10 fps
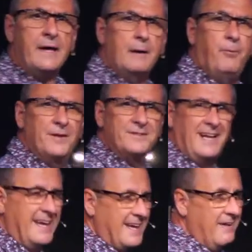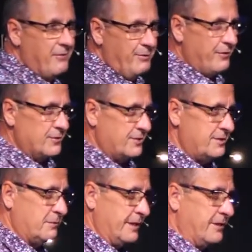up once. I like to have a reverse in this
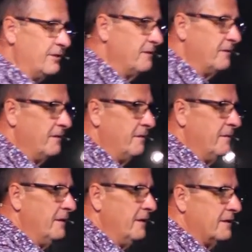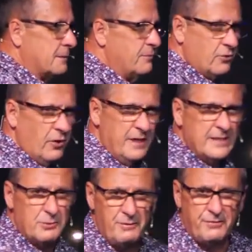clicker. Some of you are going, he has
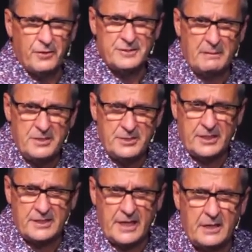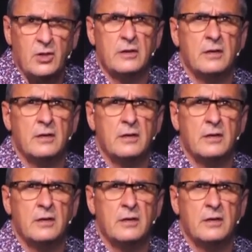a reverse. That means it could take longer.